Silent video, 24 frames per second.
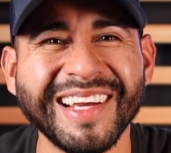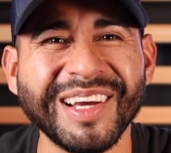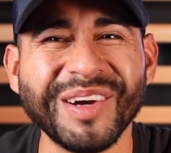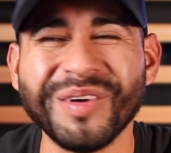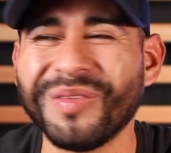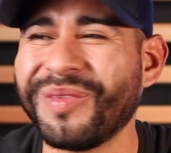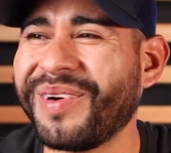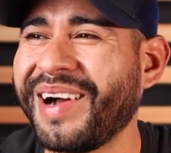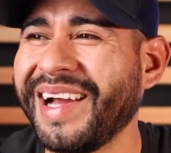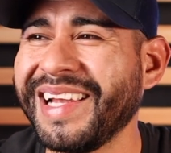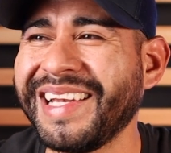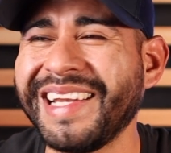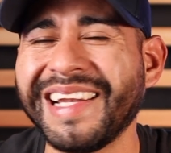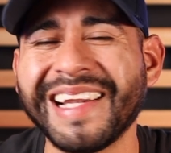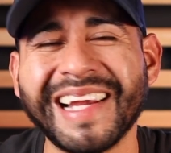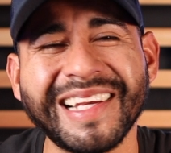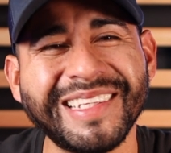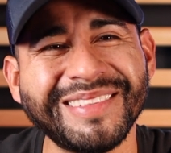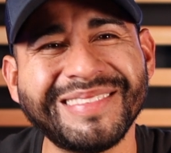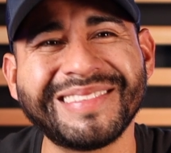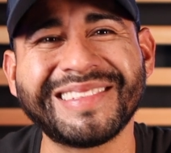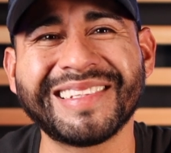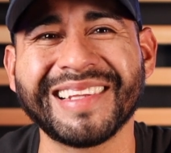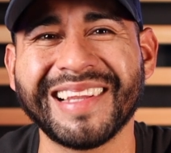Why did I
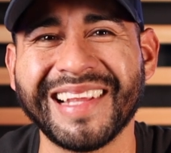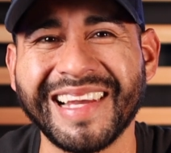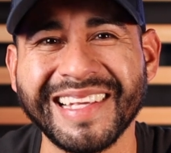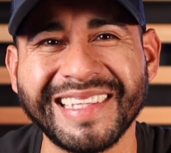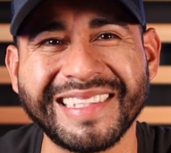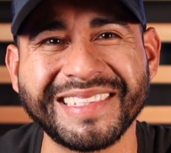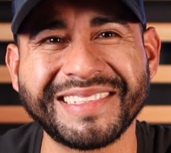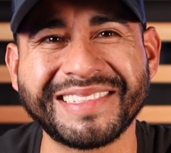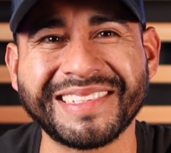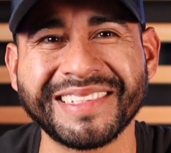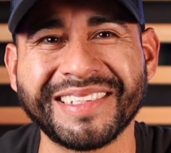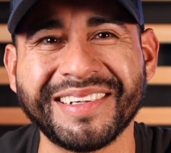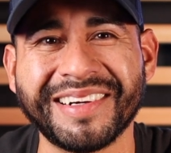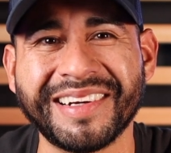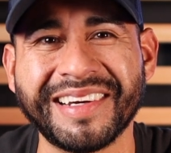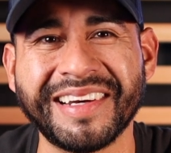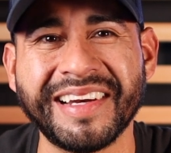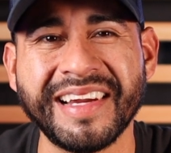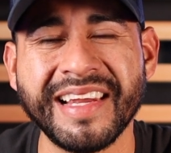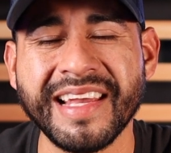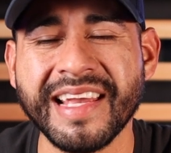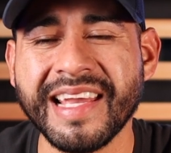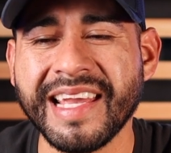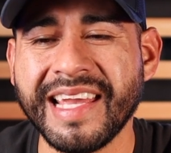used to like the
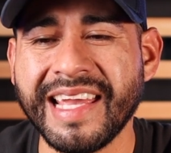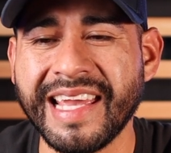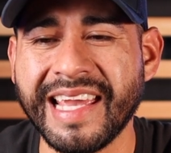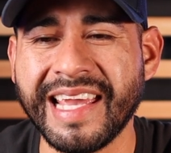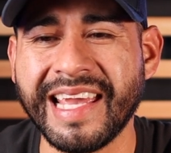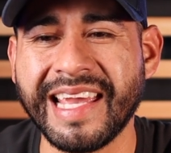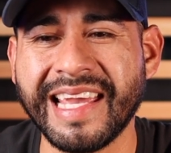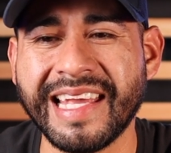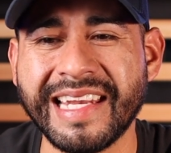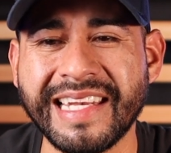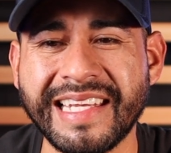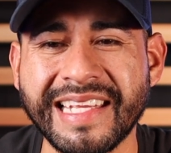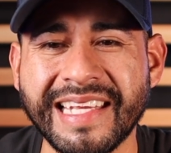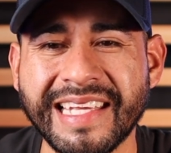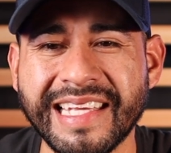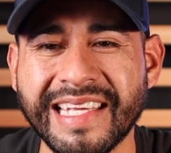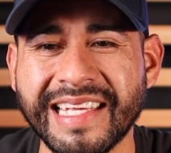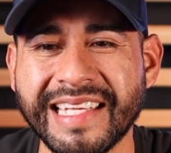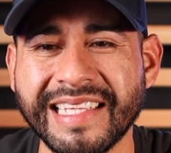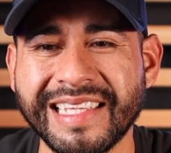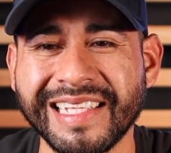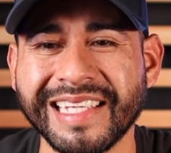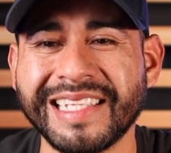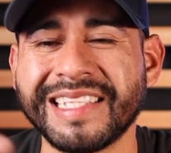cigar? And
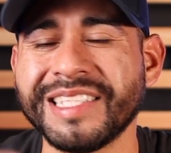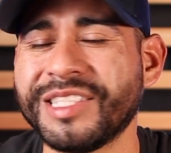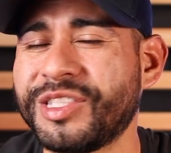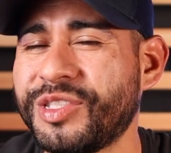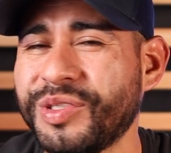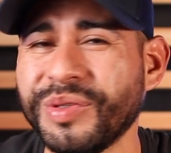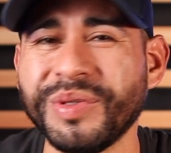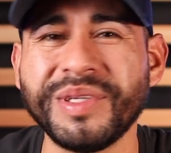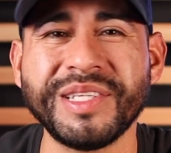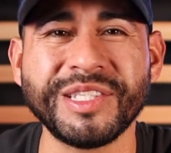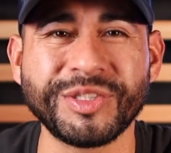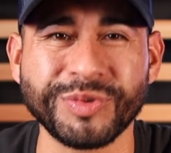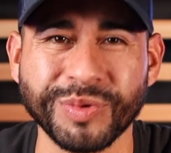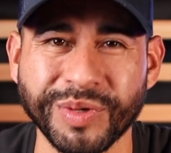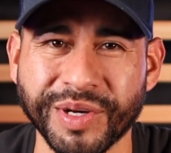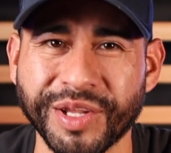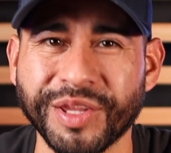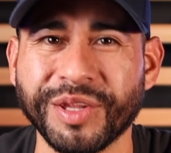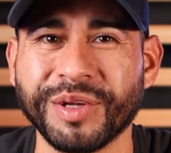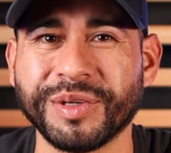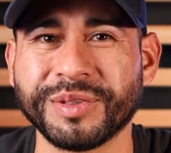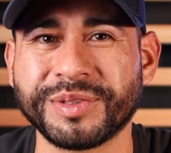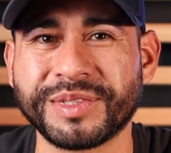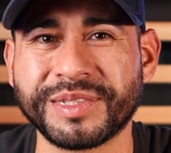the Kintsugi is one
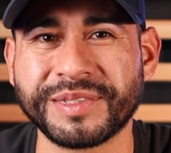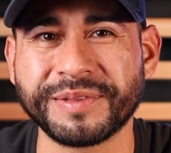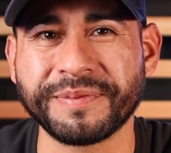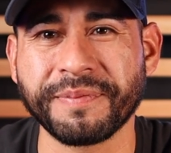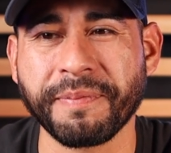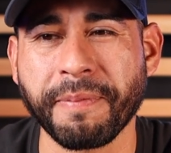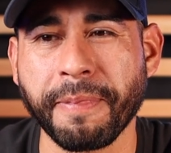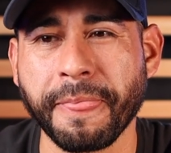of those.